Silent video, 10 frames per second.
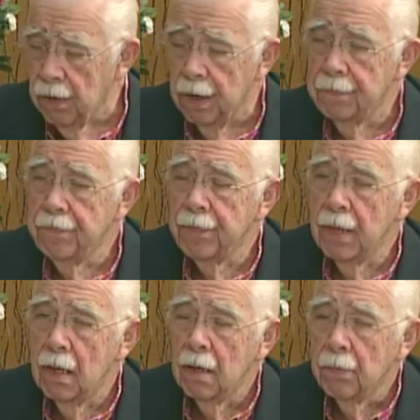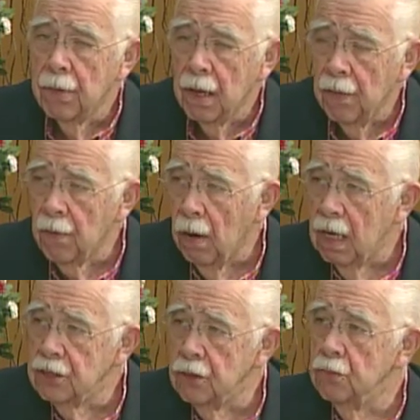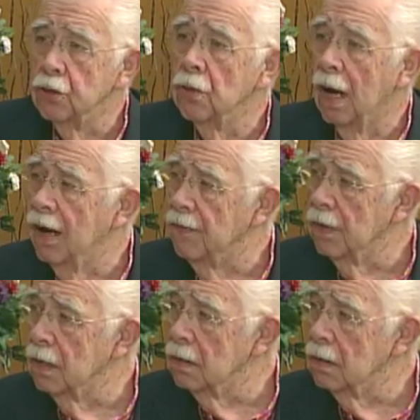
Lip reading: it. But otherwise, you do have an